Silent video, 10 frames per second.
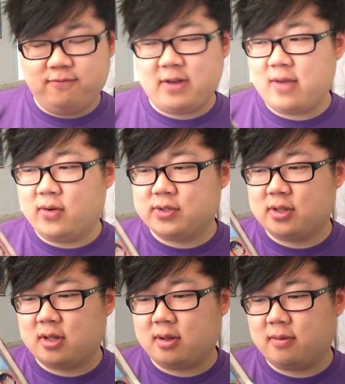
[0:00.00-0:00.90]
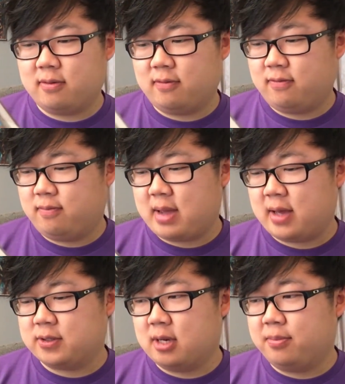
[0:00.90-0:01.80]
favorites in the
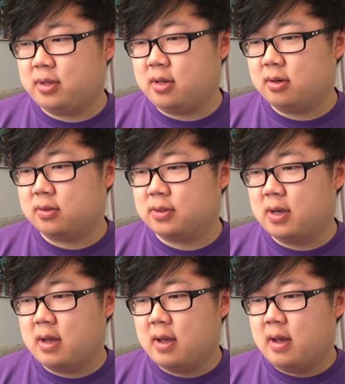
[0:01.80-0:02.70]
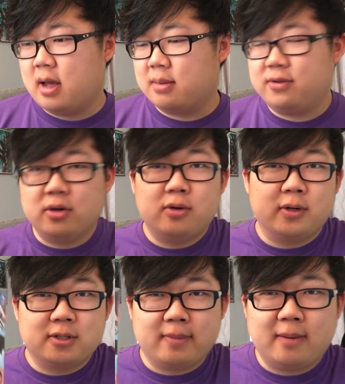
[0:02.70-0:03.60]
past couple of years. If you don't know
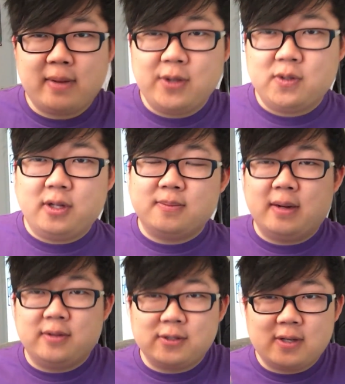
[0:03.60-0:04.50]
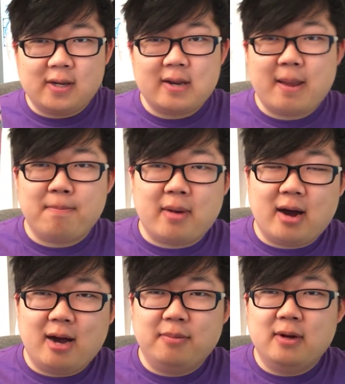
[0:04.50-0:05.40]
what it's about, basically it's about this kid named
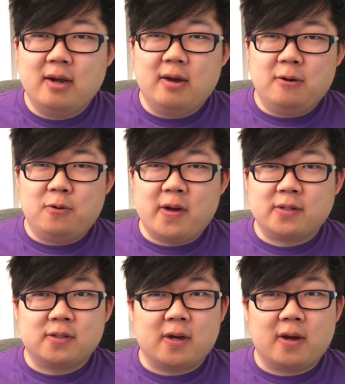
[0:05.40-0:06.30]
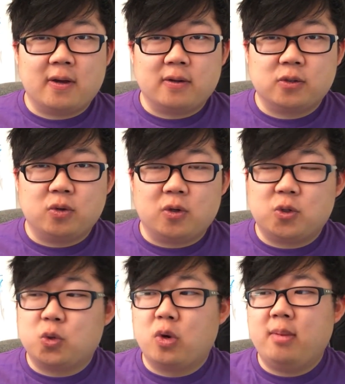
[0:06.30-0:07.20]
Mob, who has
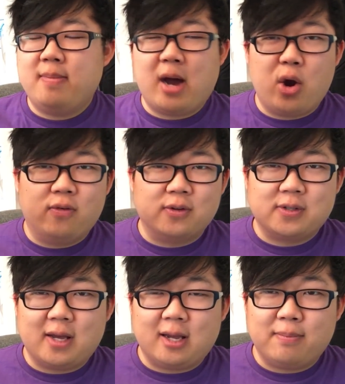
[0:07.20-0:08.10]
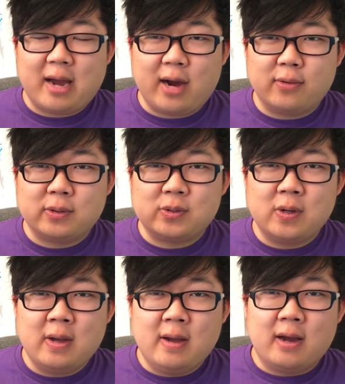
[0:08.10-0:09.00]
extremely powerful psychic powers,
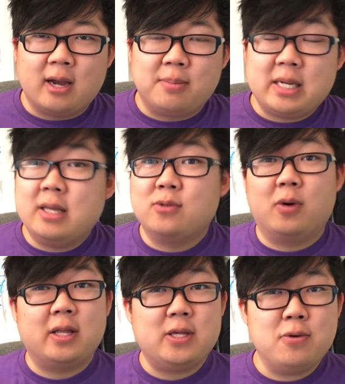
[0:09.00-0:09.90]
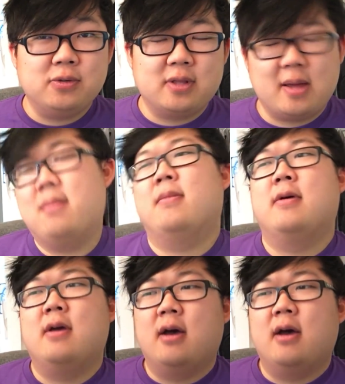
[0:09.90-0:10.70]
but he doesn't want to use them,